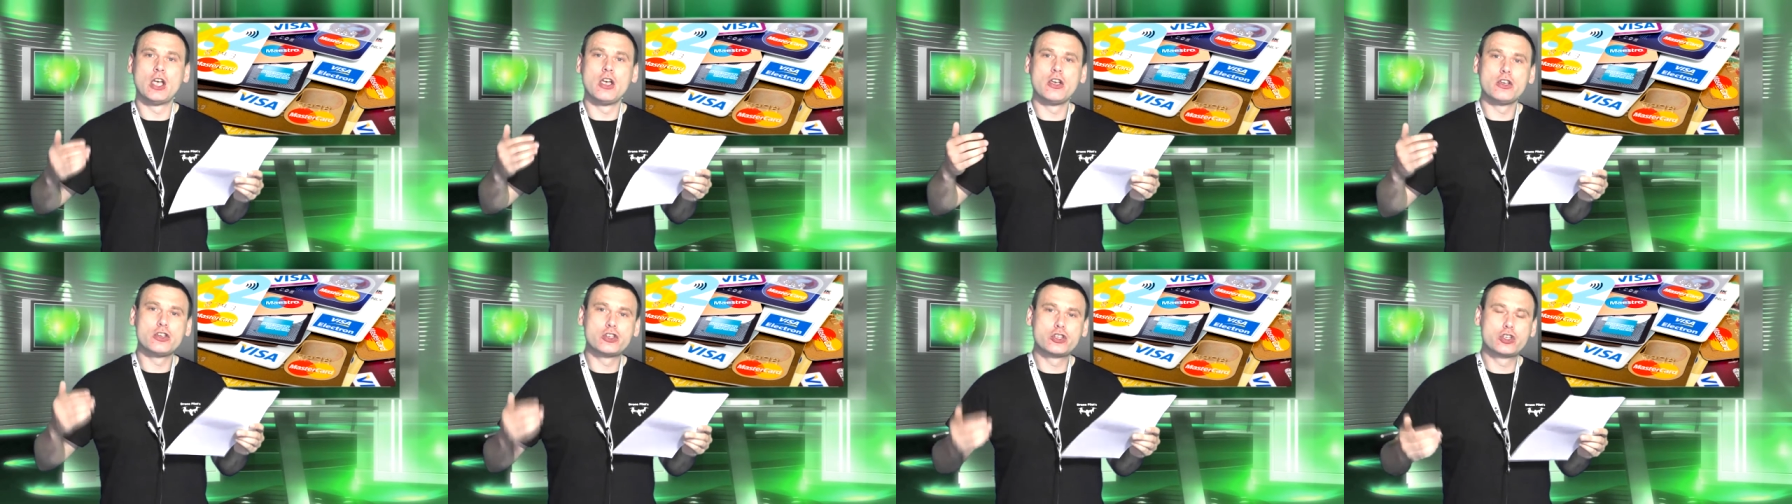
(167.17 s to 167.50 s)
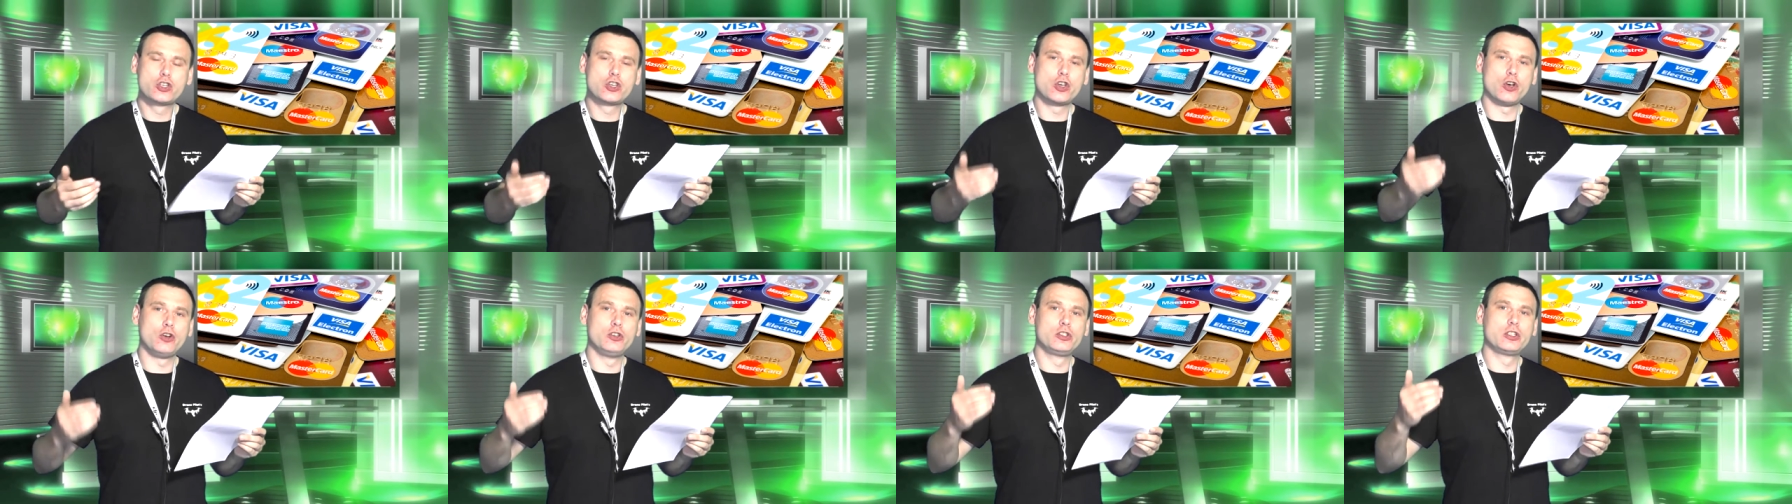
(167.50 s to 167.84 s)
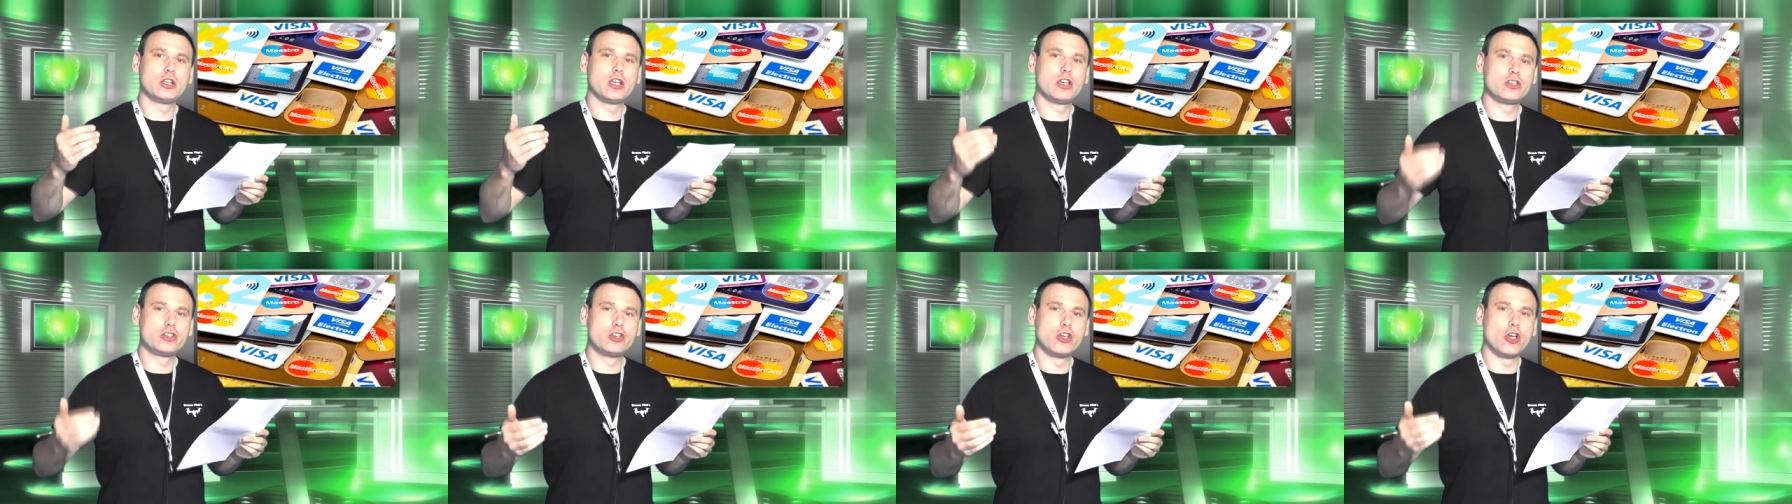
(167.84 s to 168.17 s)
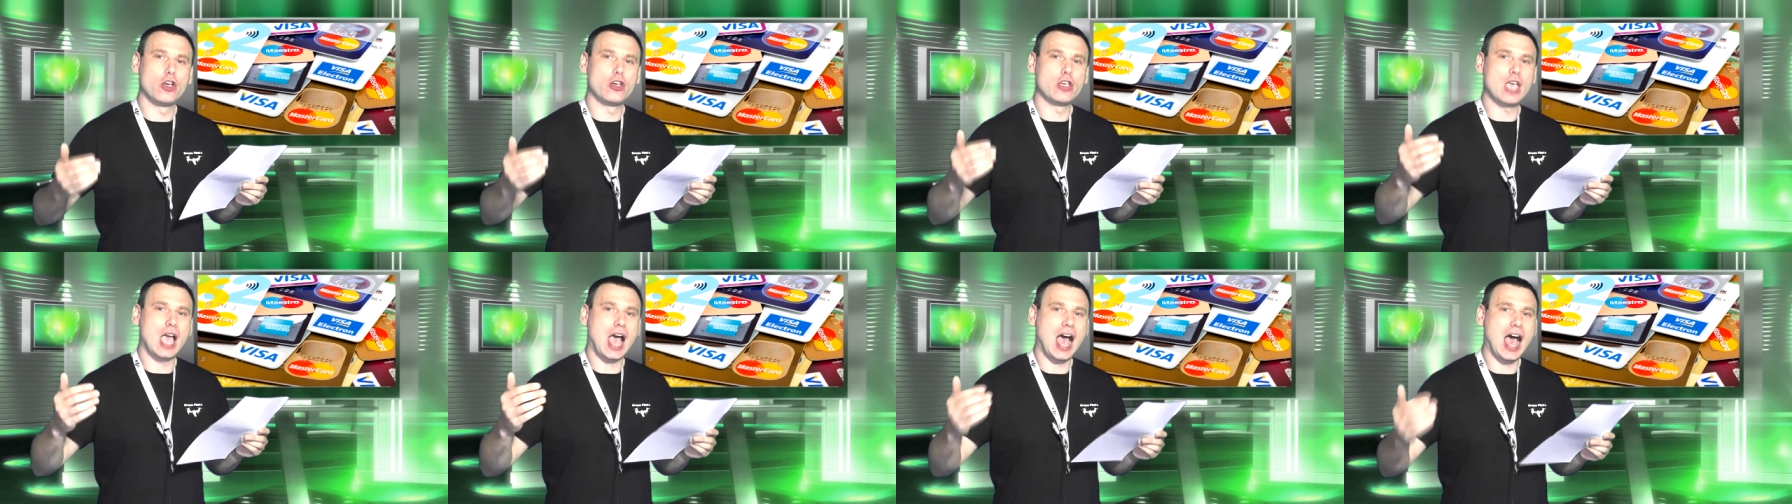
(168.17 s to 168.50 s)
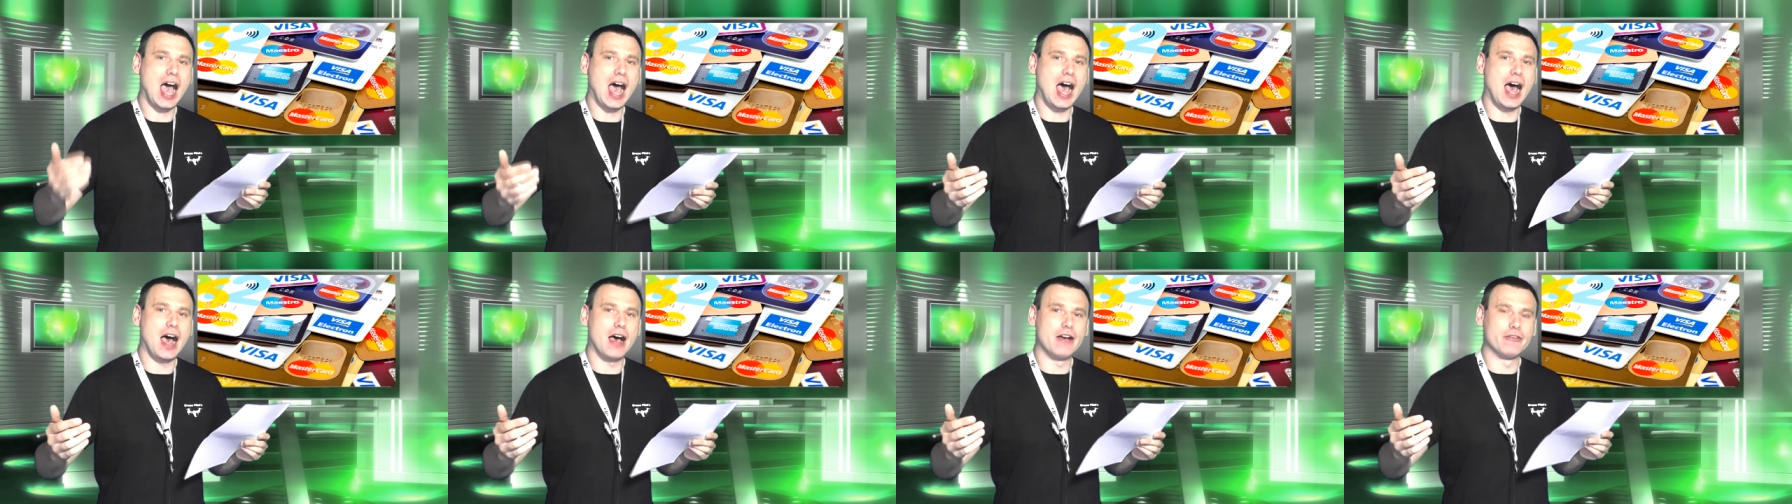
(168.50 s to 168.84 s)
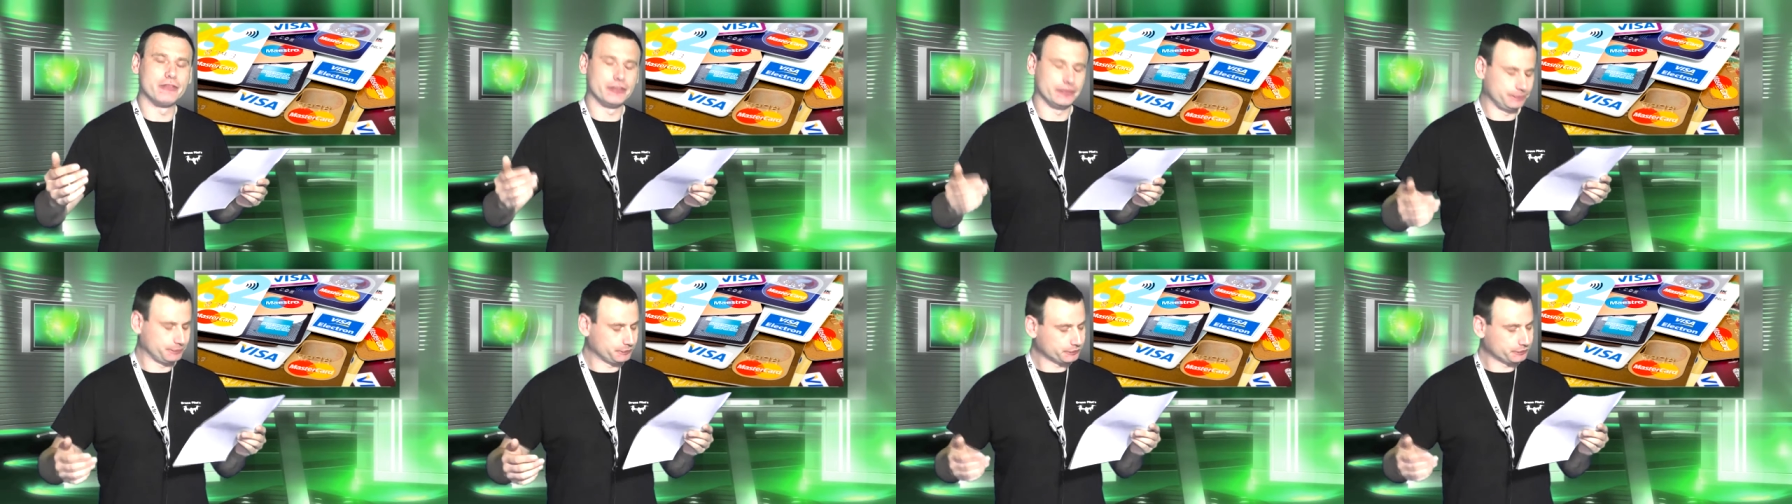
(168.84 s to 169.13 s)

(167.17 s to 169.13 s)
should you have?